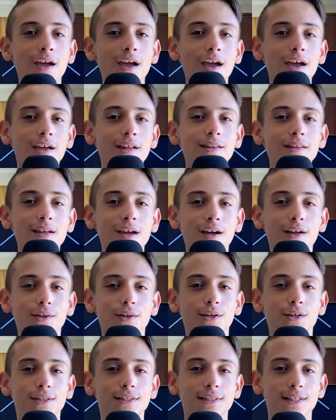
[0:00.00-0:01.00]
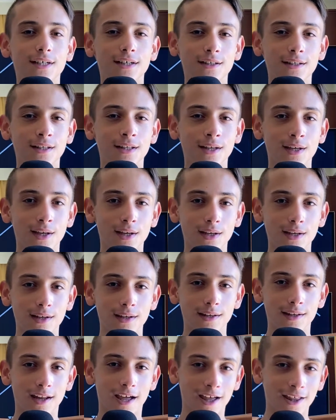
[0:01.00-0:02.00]
and understand
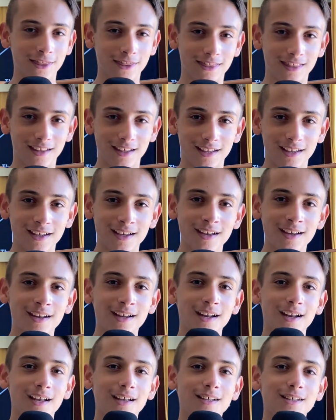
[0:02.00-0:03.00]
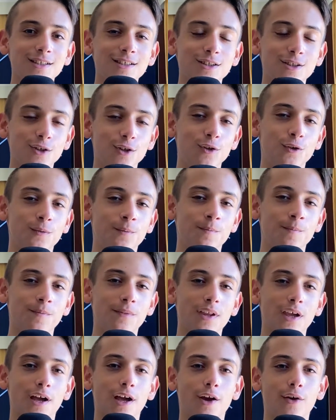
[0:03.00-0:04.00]
nothing. So
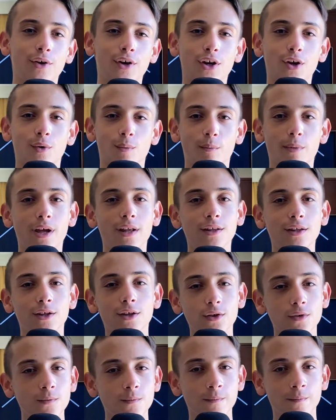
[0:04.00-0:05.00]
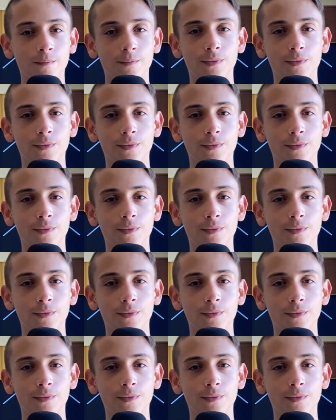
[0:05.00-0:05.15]
I recommend you